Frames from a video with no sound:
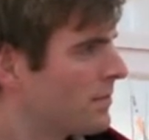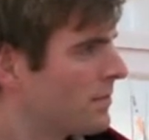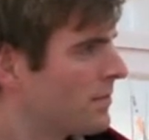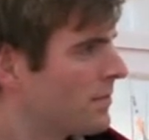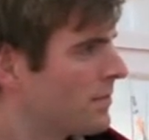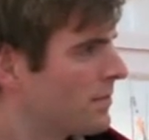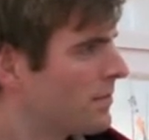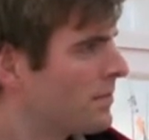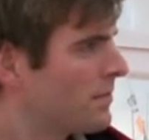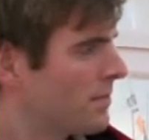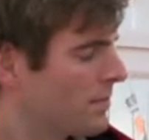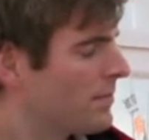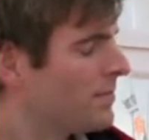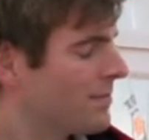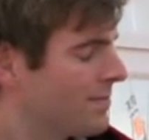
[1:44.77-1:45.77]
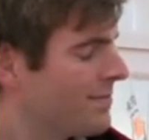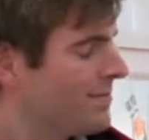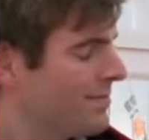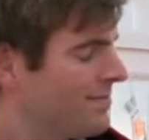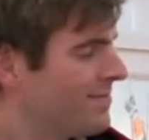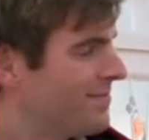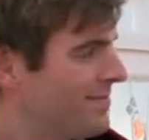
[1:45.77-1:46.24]

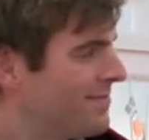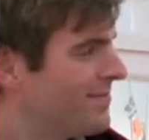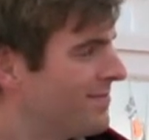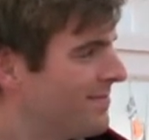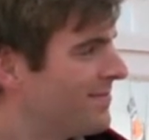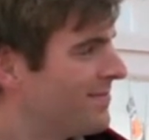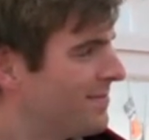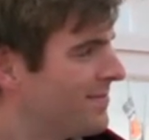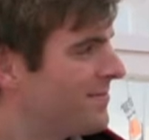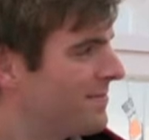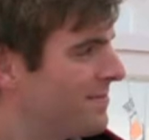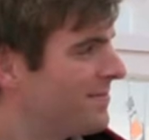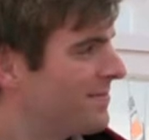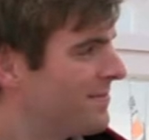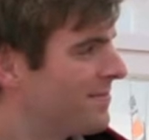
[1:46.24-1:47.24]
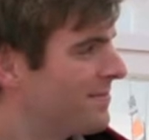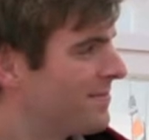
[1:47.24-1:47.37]
This person isn't speaking.